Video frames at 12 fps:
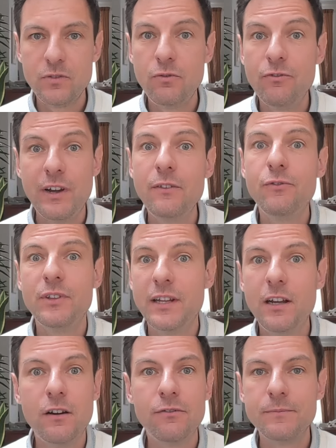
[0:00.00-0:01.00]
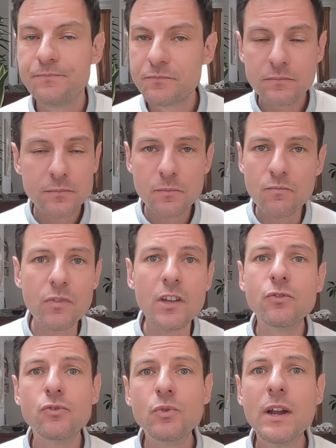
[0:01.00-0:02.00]
to fight for their love,
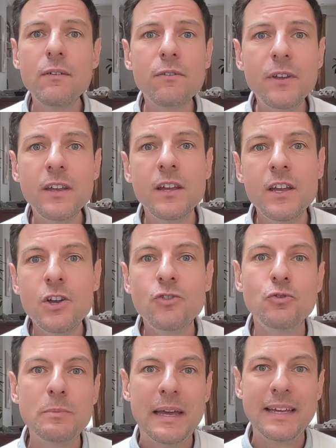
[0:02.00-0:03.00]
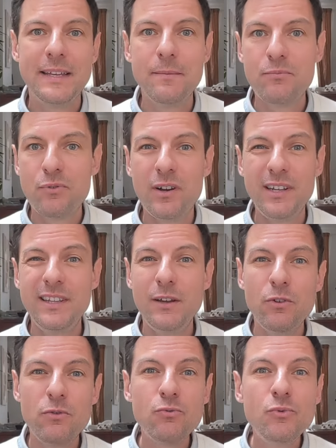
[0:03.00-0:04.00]
to do everything to make them proud, and they
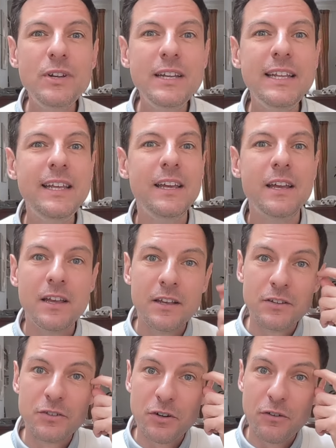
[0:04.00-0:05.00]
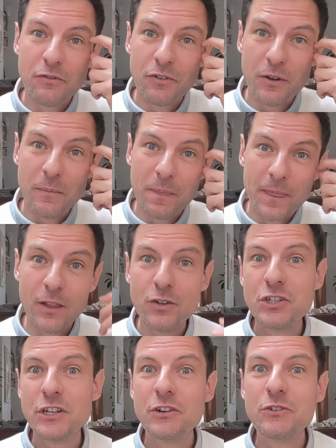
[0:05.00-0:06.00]
were really sort of not
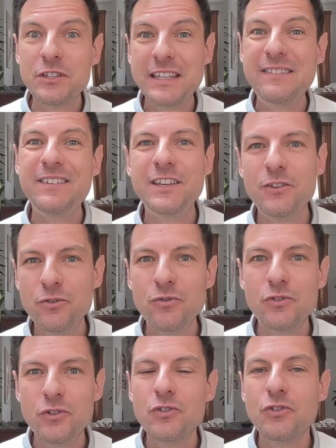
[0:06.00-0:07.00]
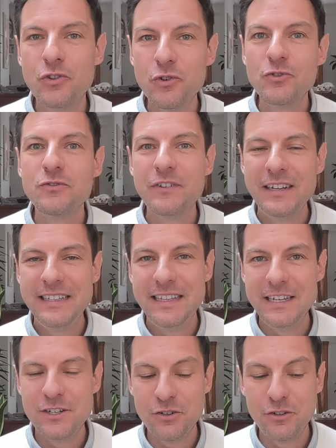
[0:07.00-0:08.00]
generous giving you those
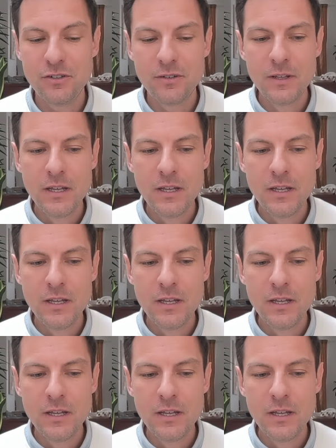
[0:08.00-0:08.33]
validations.